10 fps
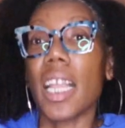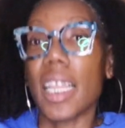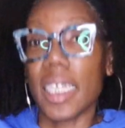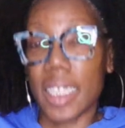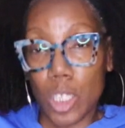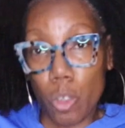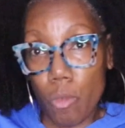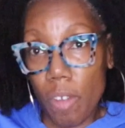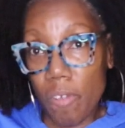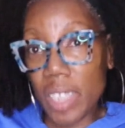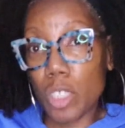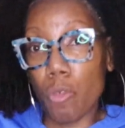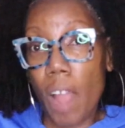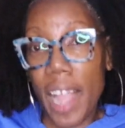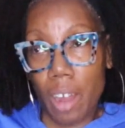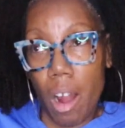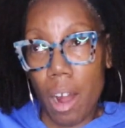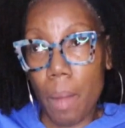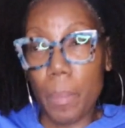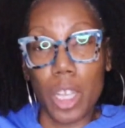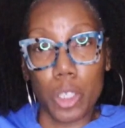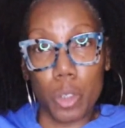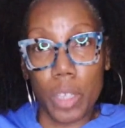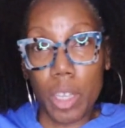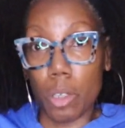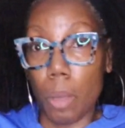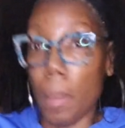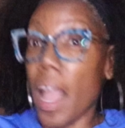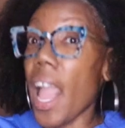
He said to revenge Ragnar because you killed him.